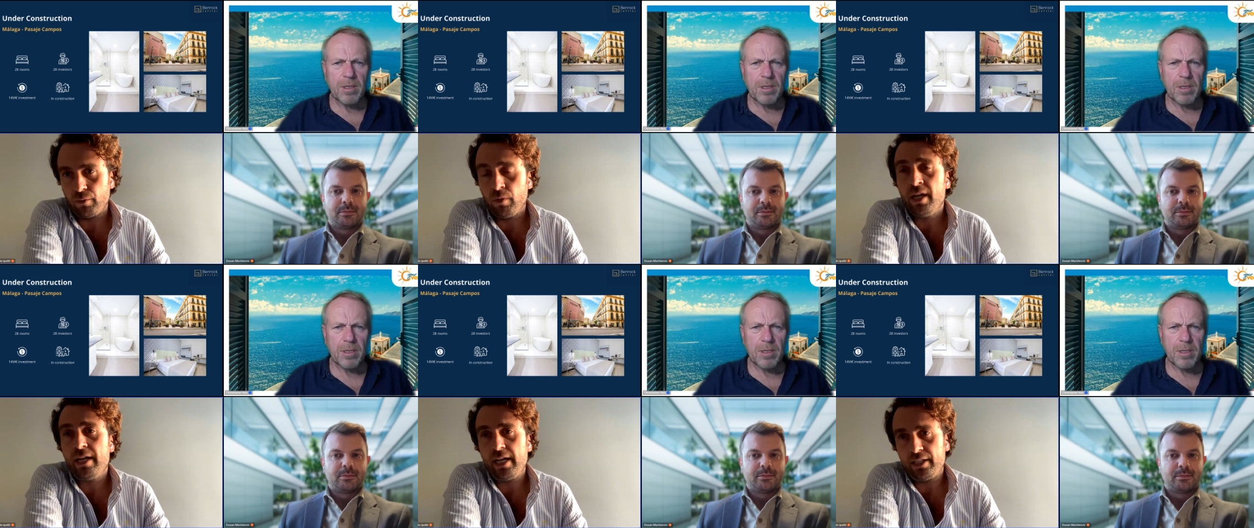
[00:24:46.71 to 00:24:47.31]
Speaker 1: to
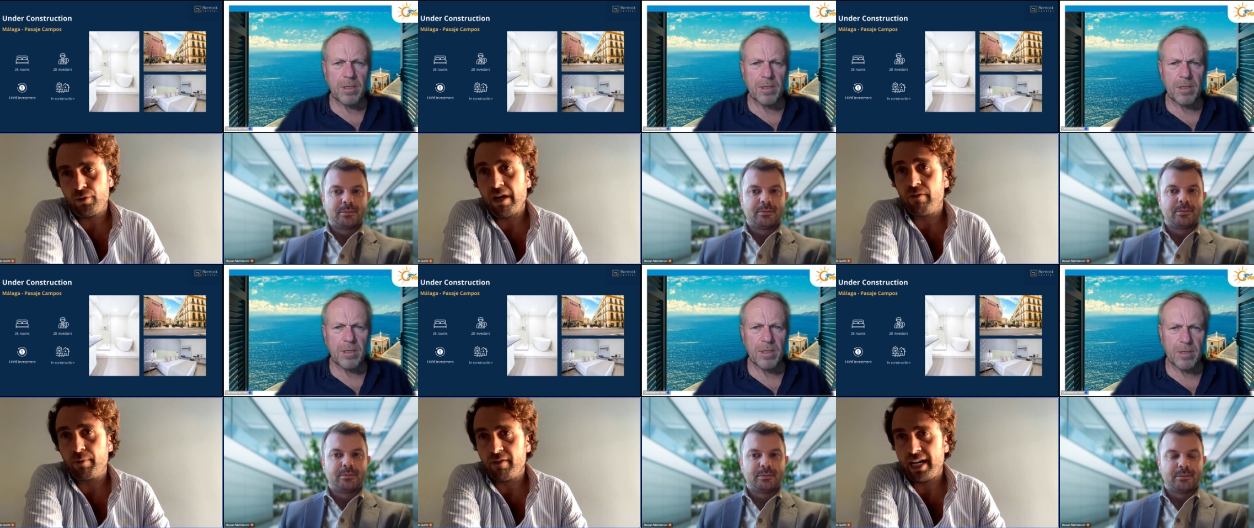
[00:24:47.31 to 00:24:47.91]
is to have
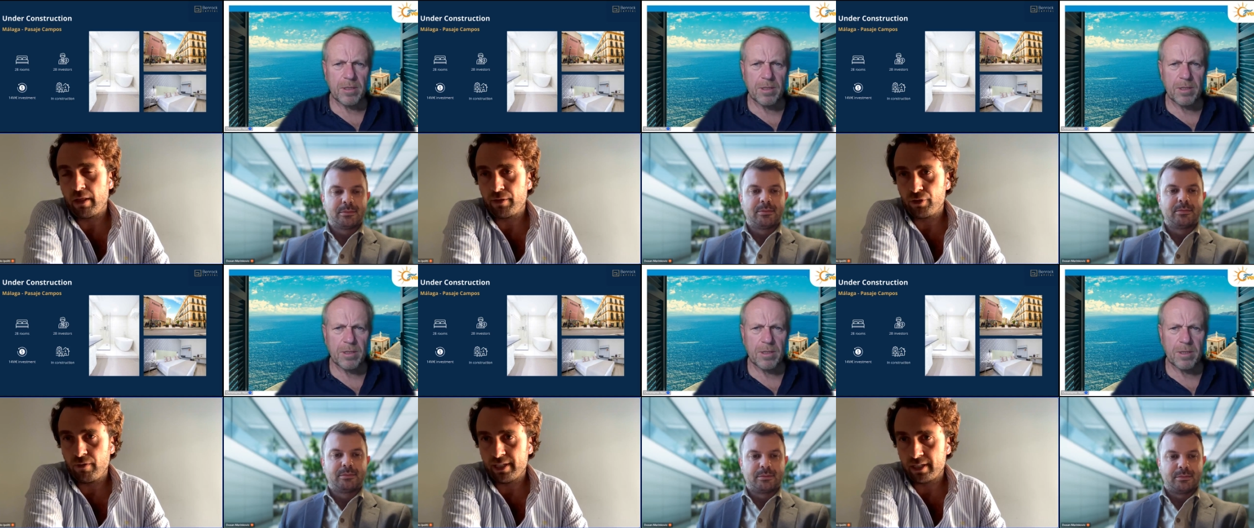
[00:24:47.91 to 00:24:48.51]
a private health
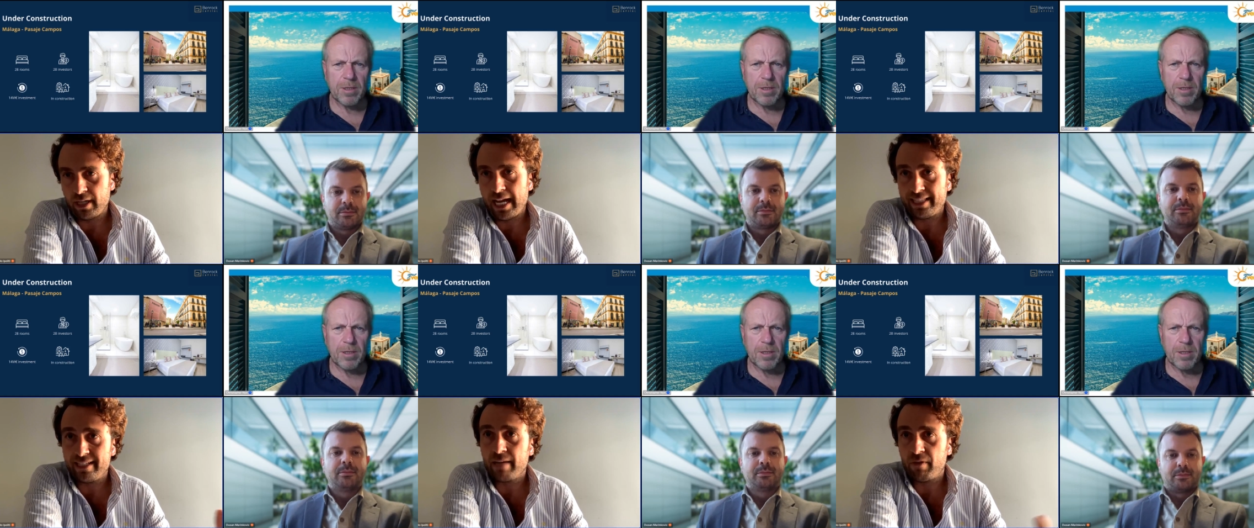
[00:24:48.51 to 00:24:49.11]
insurance
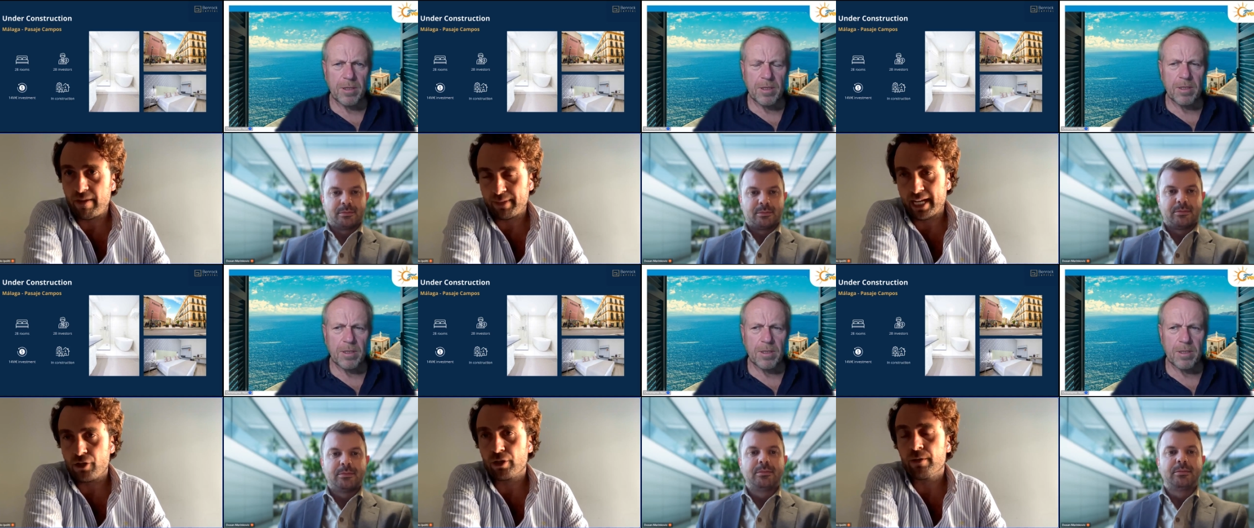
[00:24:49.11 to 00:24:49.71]
at the time of
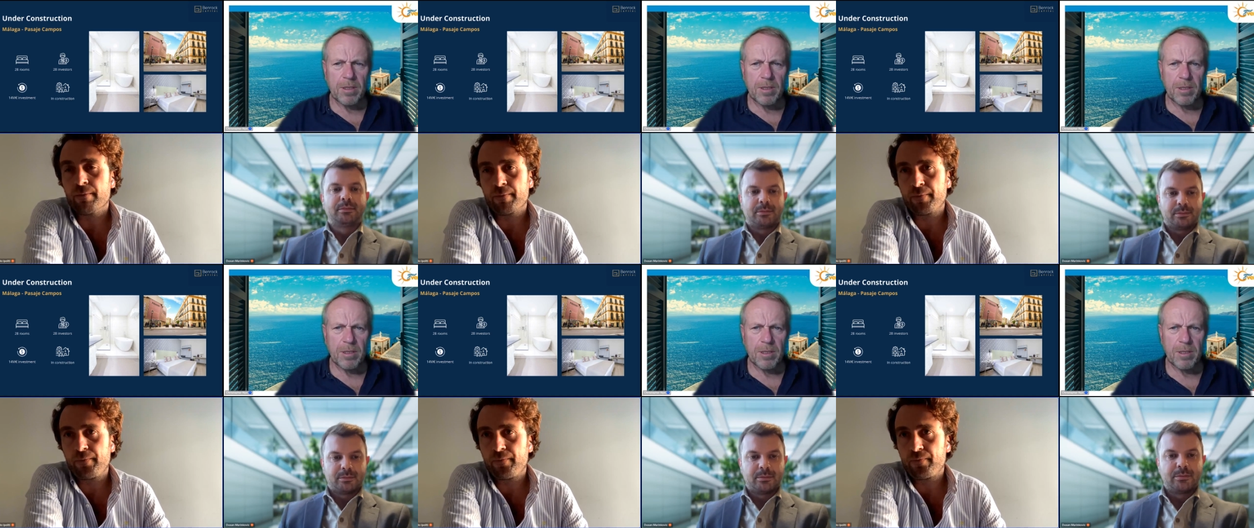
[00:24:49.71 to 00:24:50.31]
application.
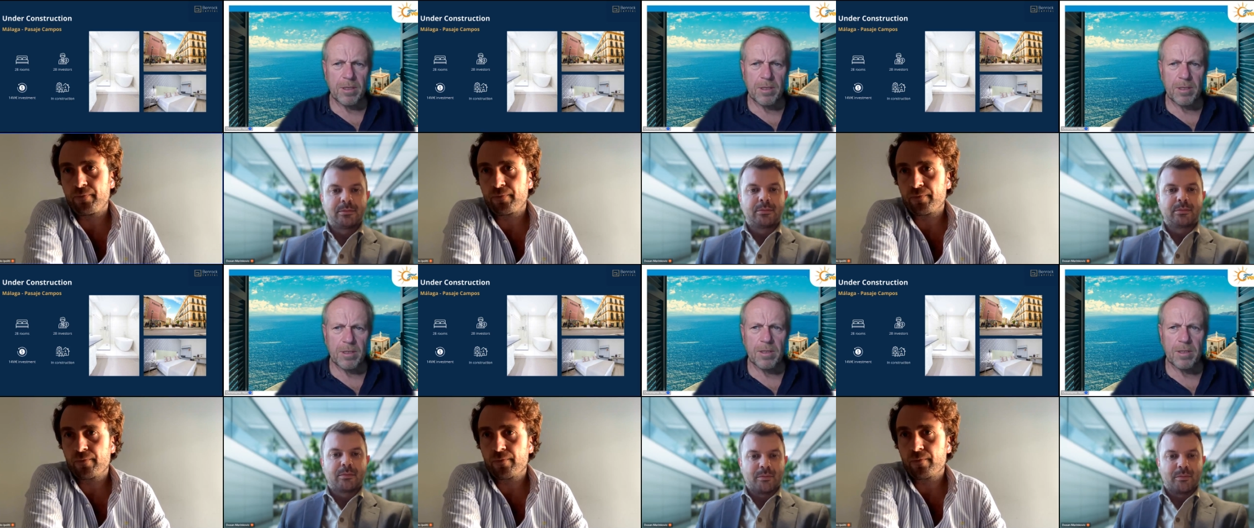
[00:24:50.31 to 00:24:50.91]

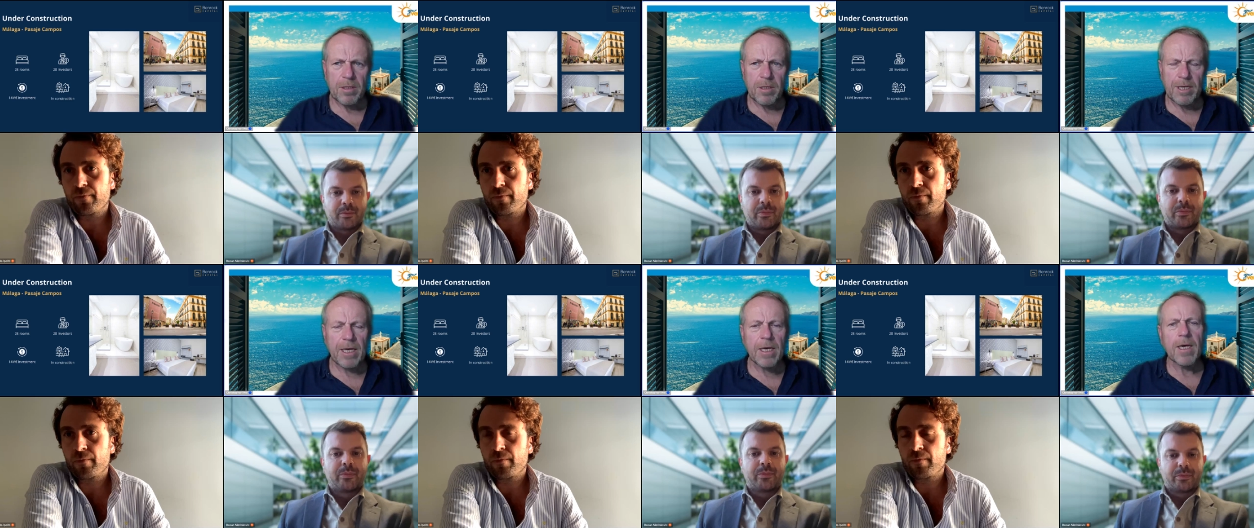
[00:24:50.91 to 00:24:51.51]

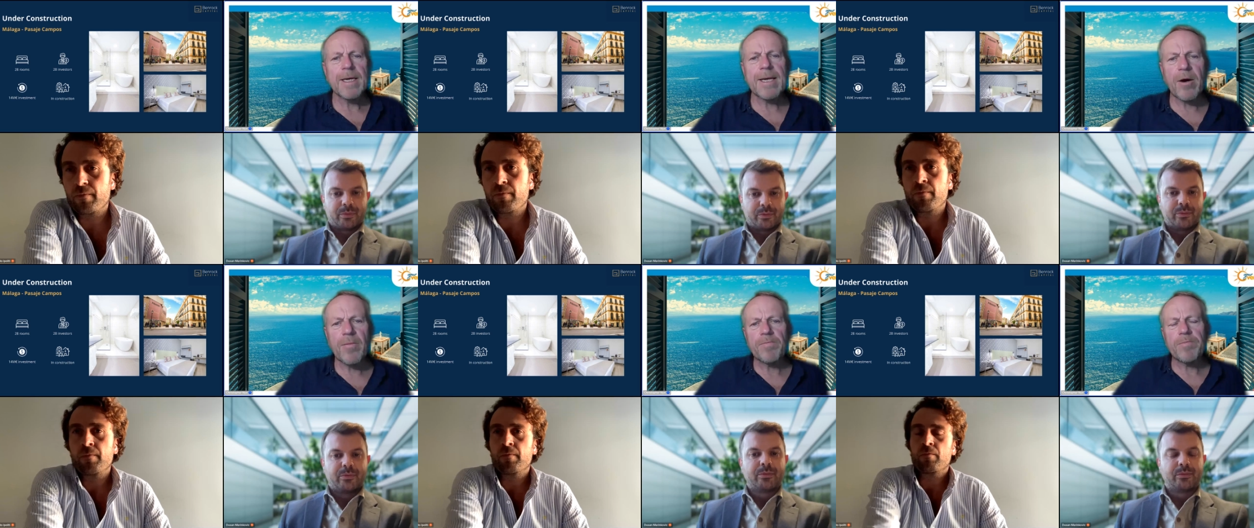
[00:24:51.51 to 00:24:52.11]
Speaker 2: Okay.
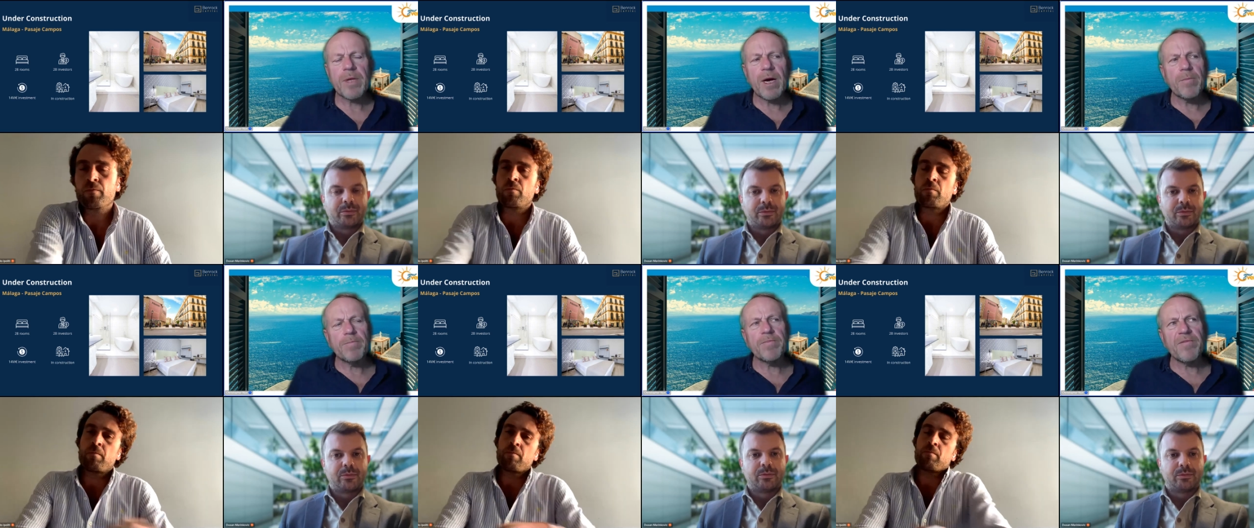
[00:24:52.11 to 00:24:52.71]
Now,
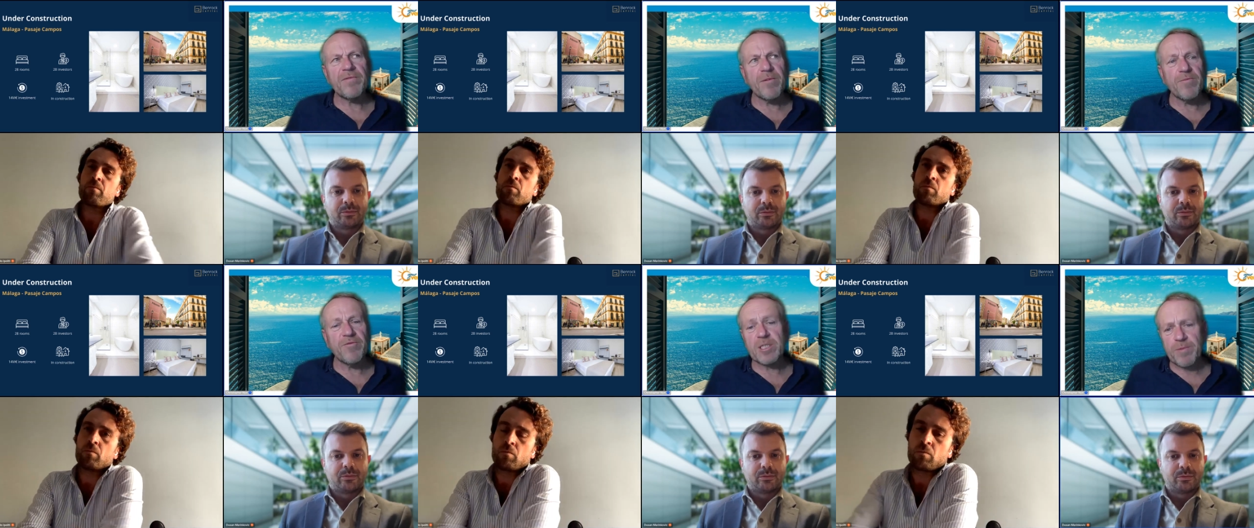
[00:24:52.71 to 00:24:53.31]
um, for
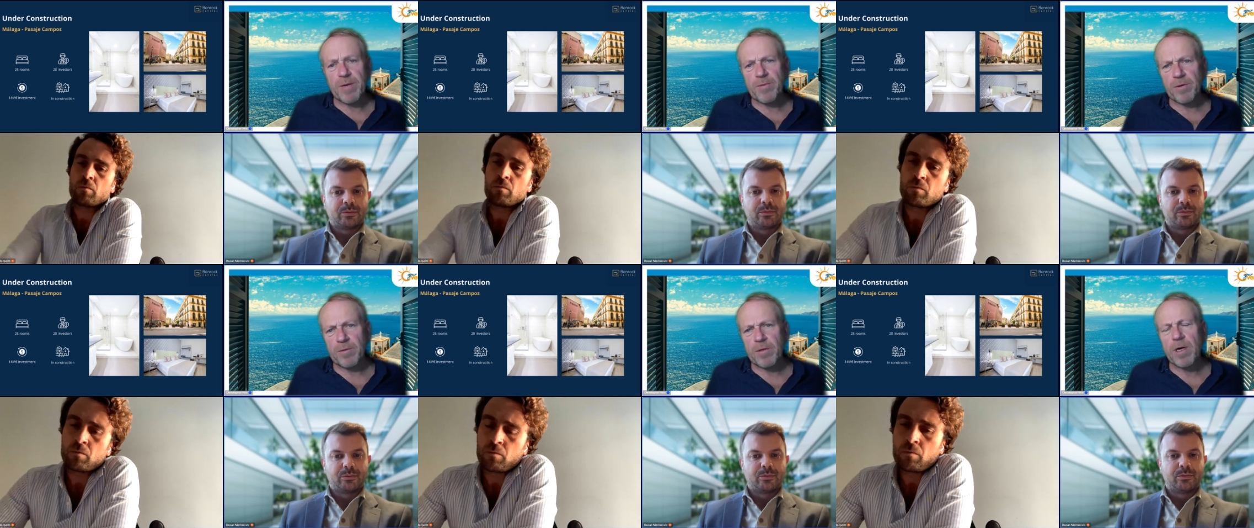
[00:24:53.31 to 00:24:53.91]
British
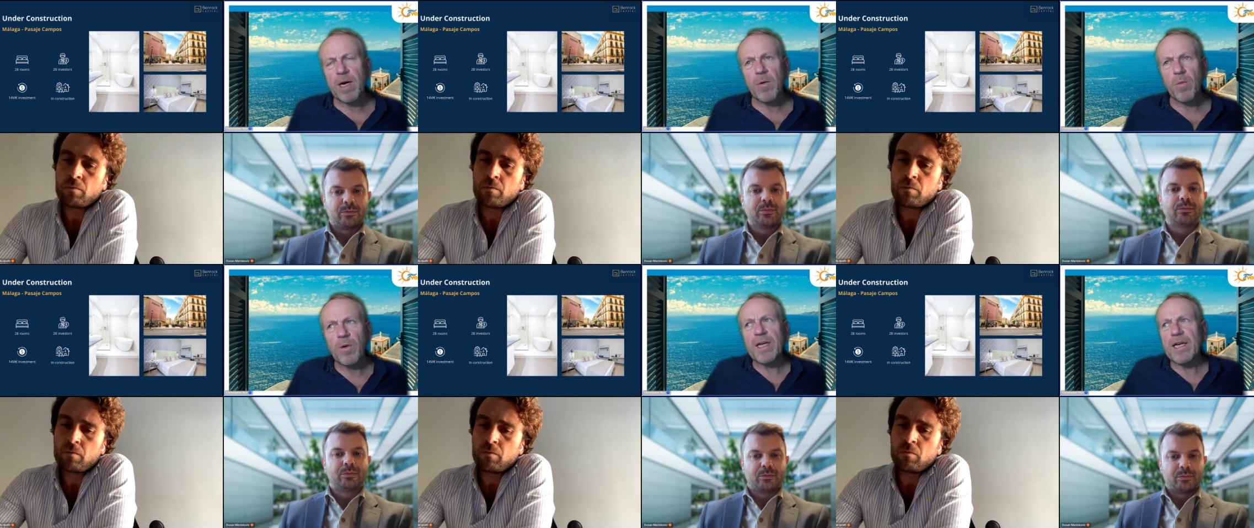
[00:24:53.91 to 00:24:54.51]
people, uh,
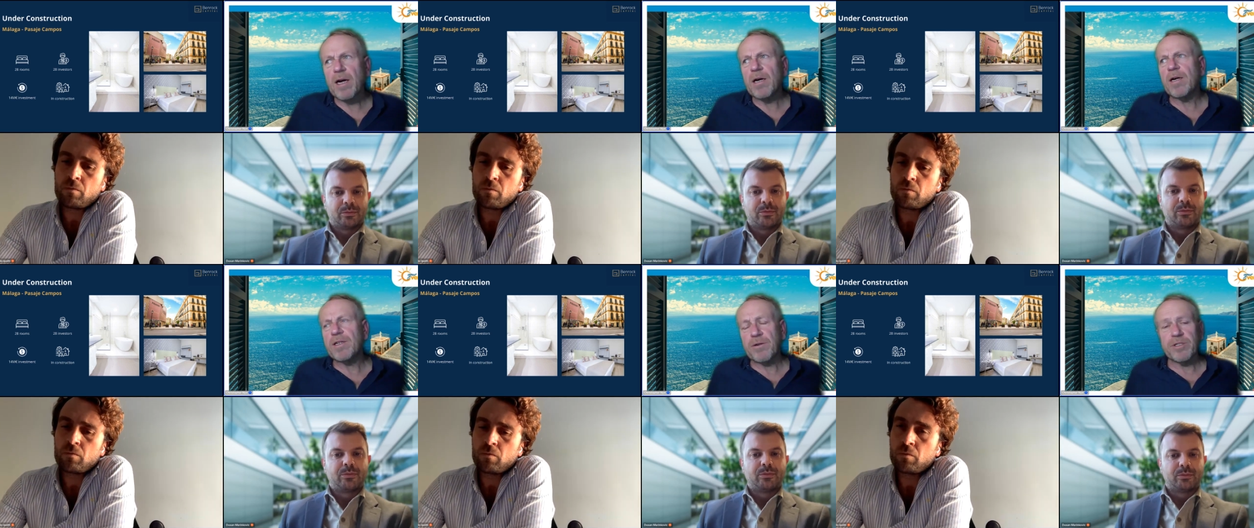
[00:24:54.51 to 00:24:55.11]
we are not